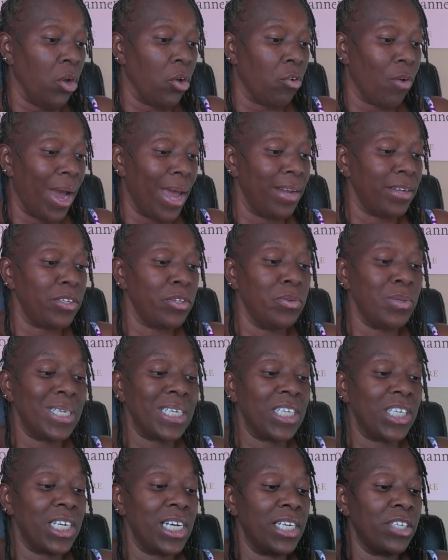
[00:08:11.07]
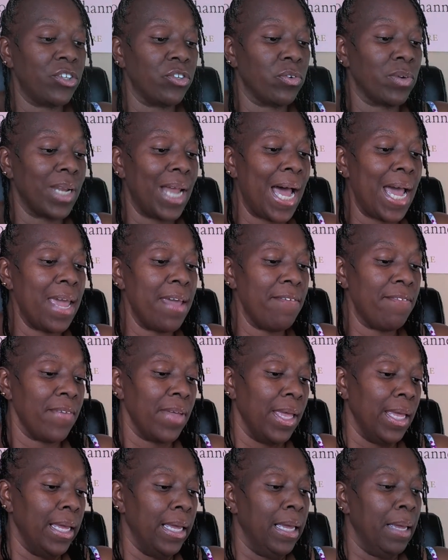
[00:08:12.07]
Gratitude can change your life
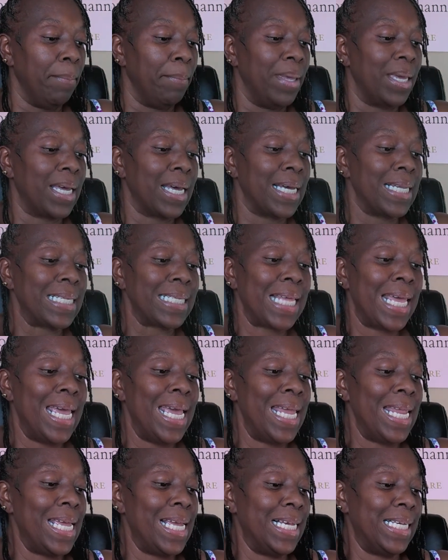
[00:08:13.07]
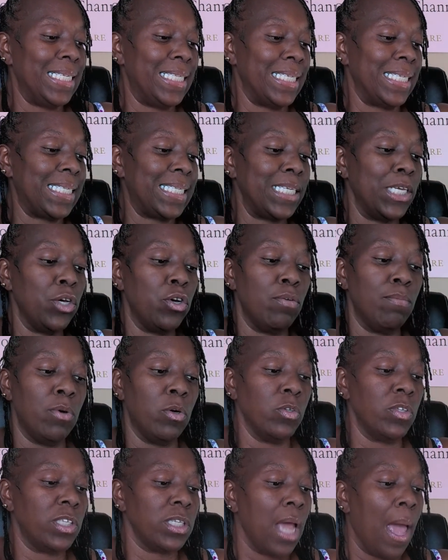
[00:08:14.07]
because it is the single
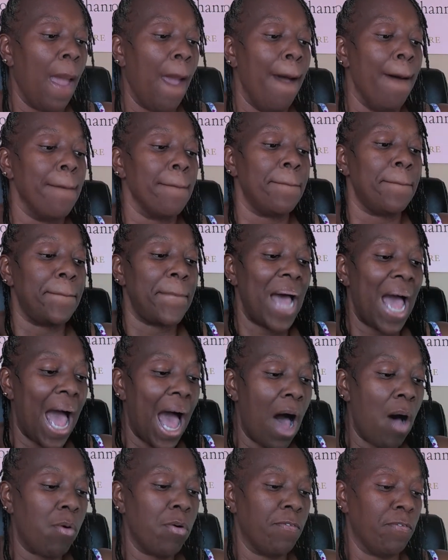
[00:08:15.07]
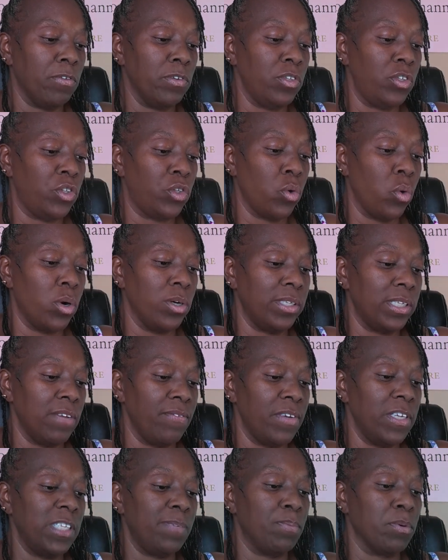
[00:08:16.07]
most powerful source
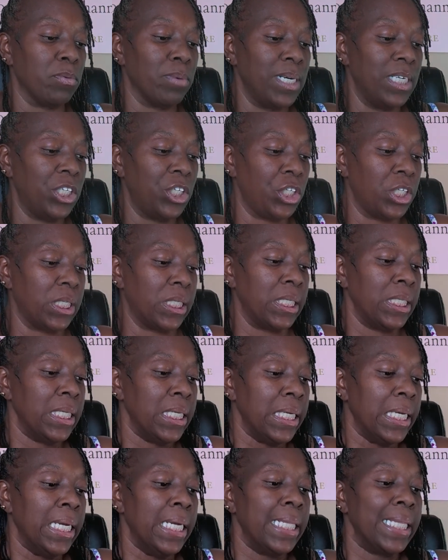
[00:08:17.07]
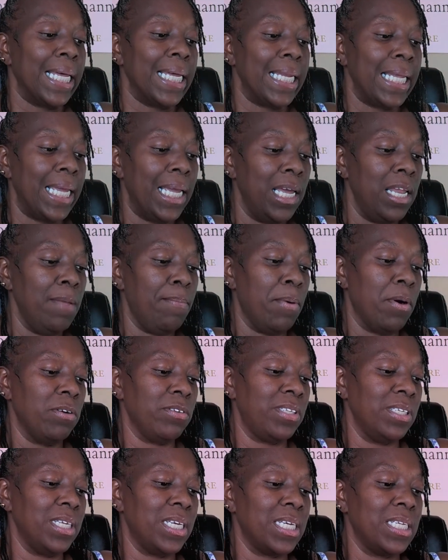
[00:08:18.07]
of inspiration that any
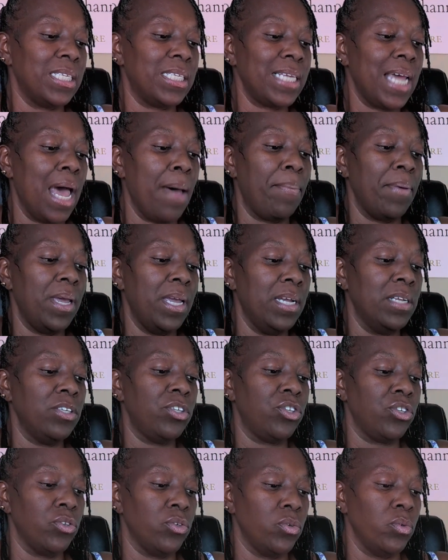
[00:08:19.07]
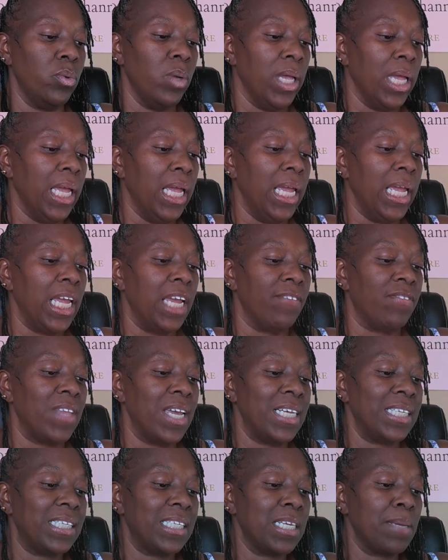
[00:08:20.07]
person can tap into if
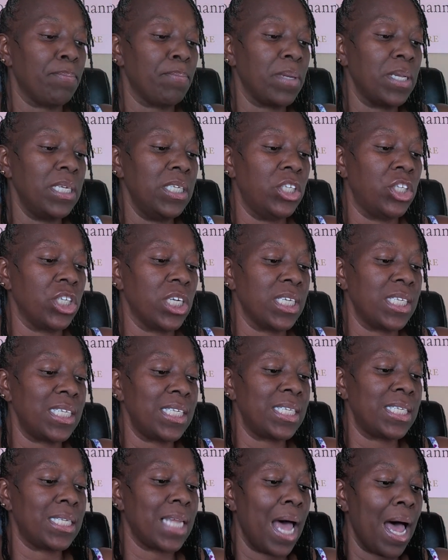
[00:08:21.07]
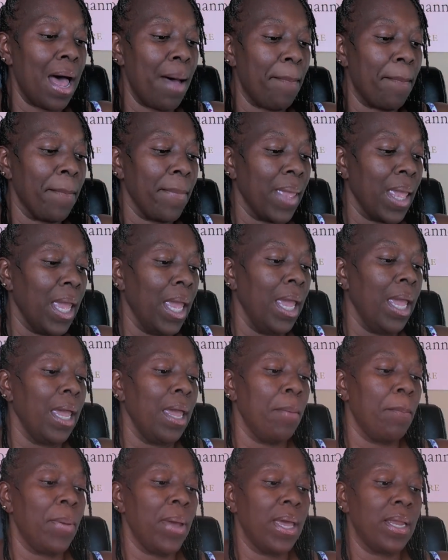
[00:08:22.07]
they simply just stop
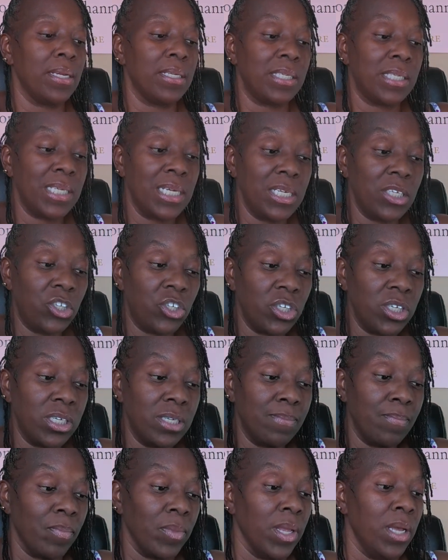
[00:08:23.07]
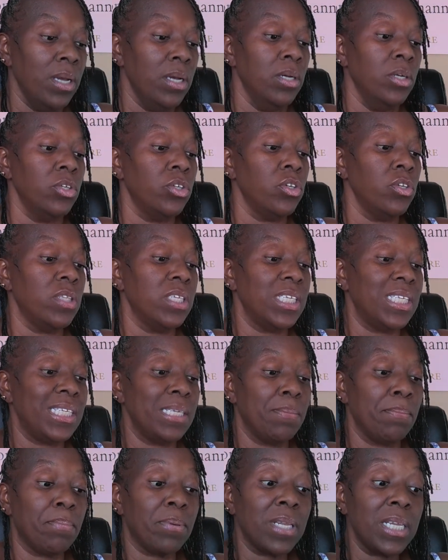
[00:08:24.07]
and paid attention to the
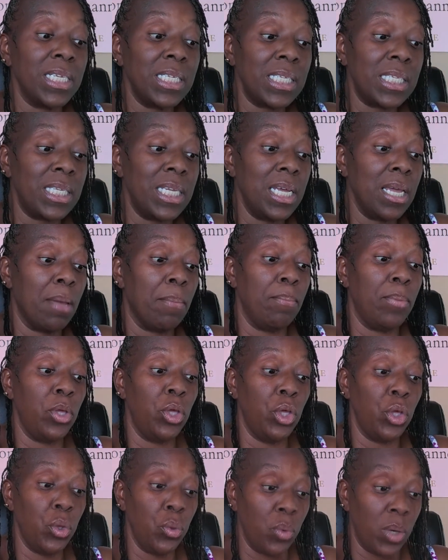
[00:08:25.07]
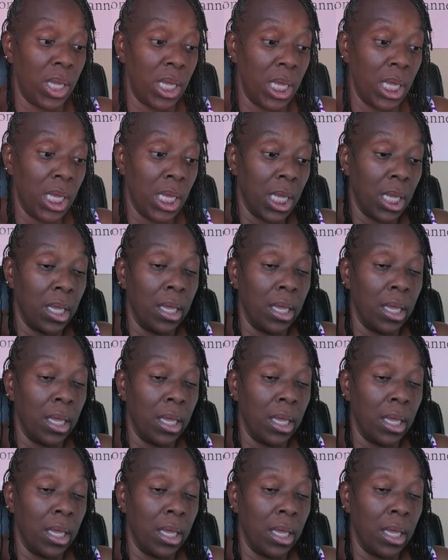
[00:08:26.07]
simplistic beauty